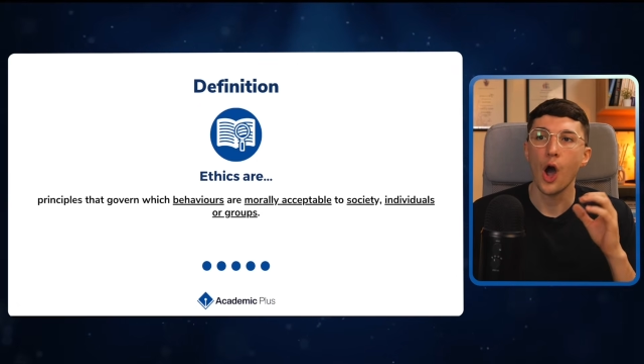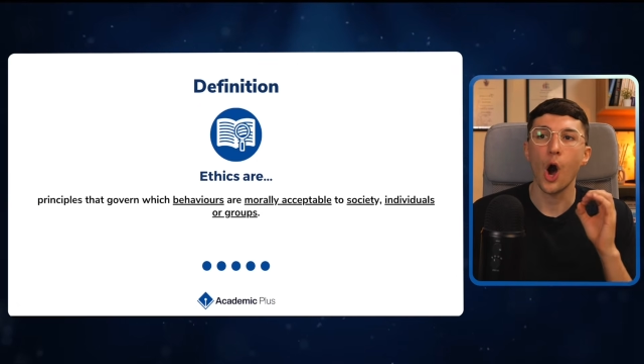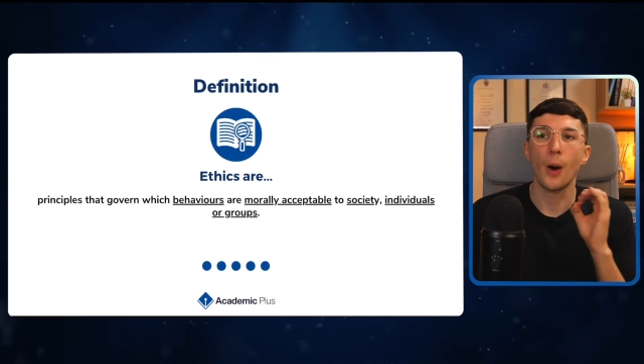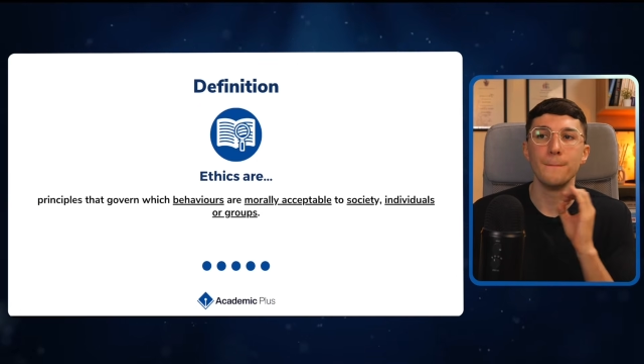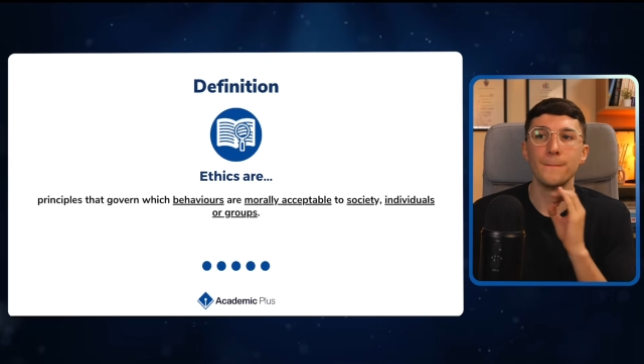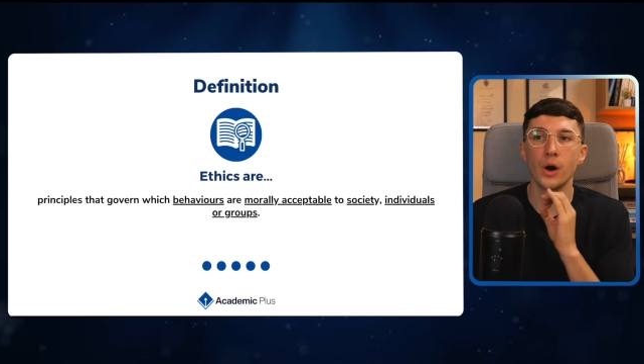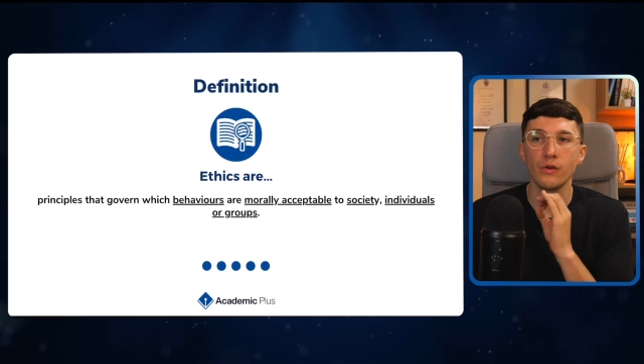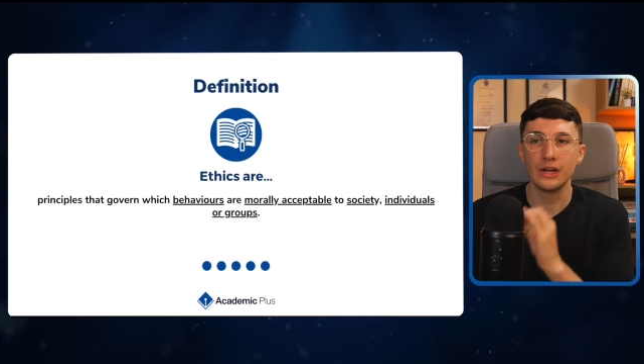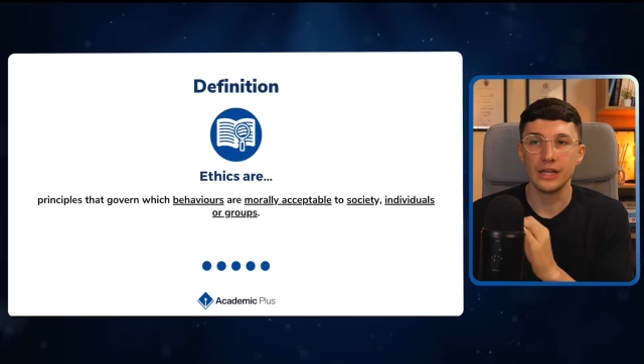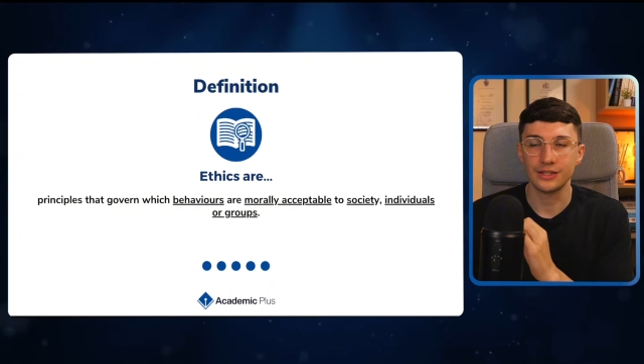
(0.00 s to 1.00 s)
are
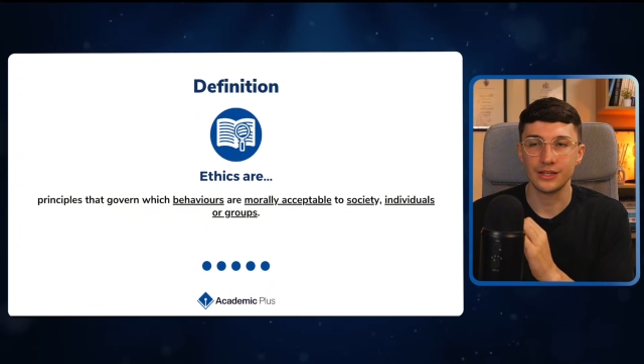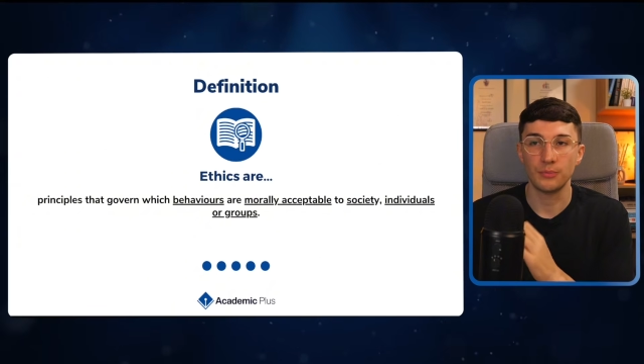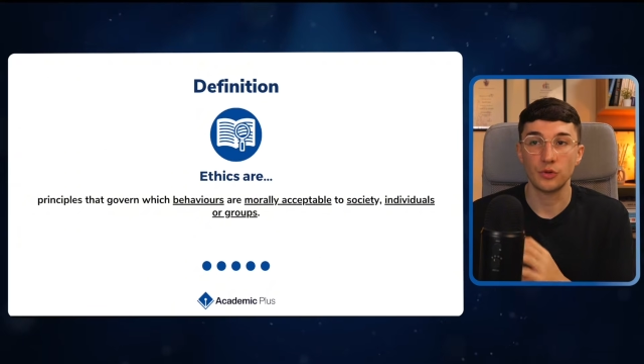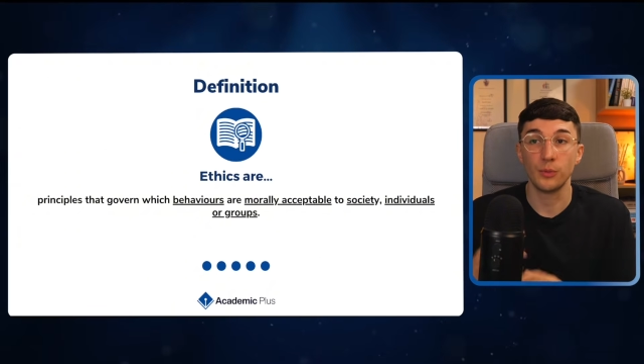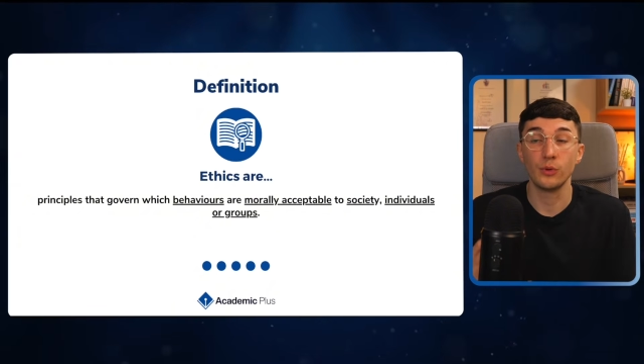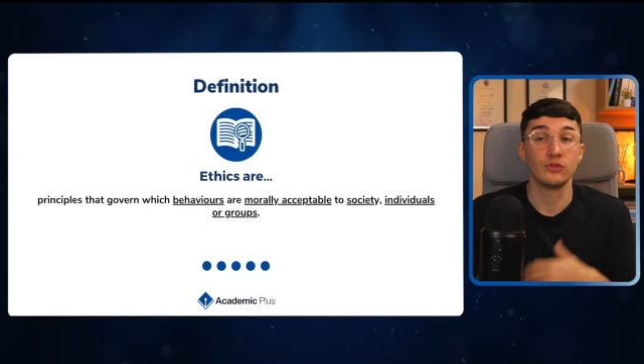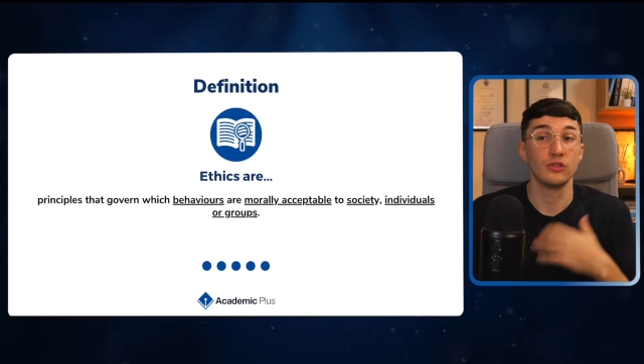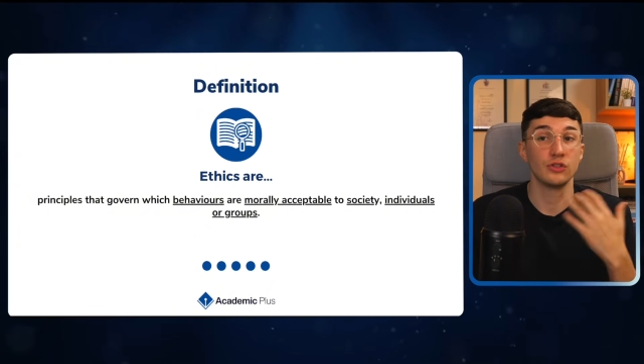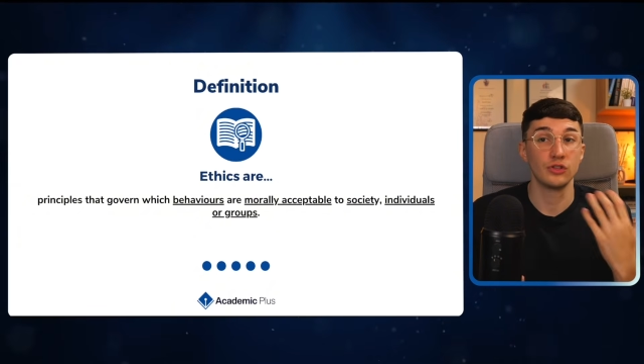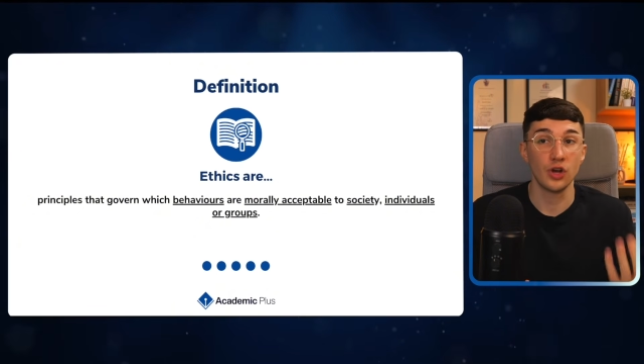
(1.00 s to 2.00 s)
morally acceptable to
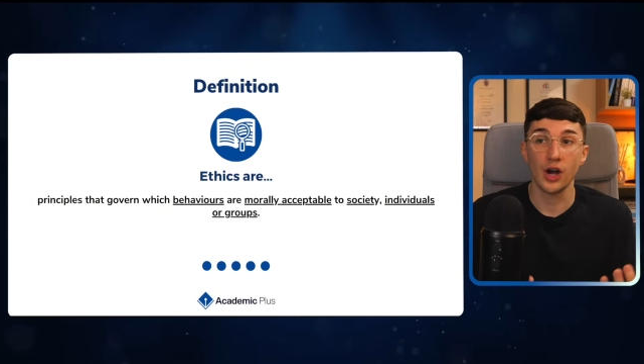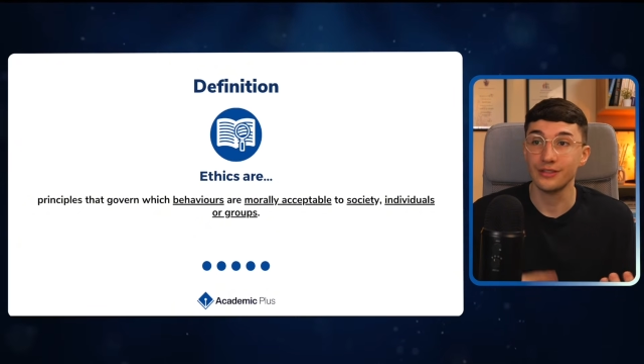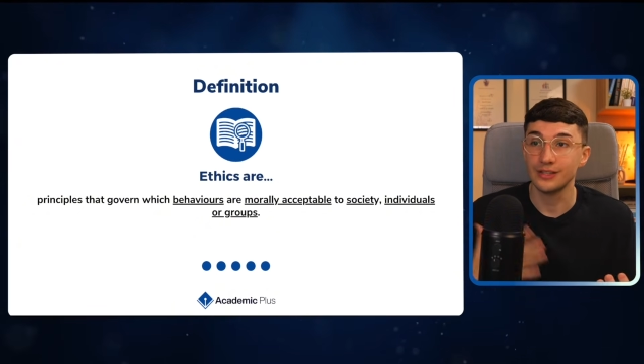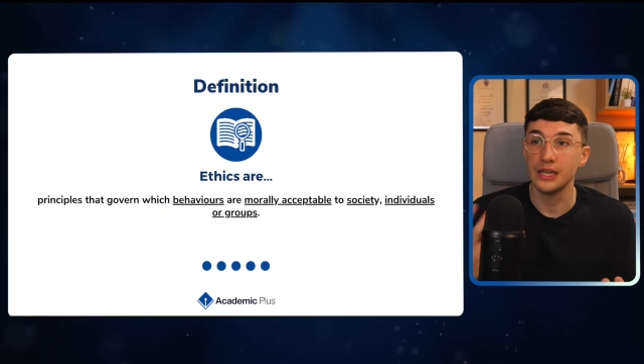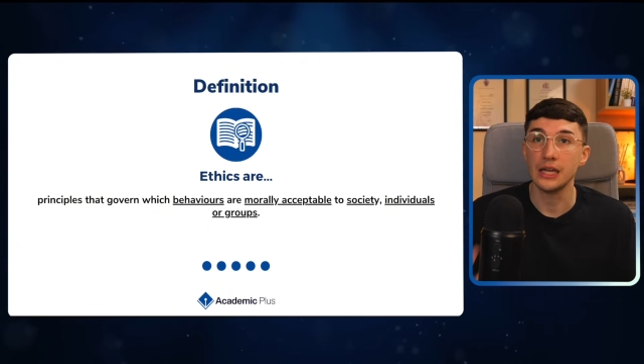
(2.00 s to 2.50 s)
society,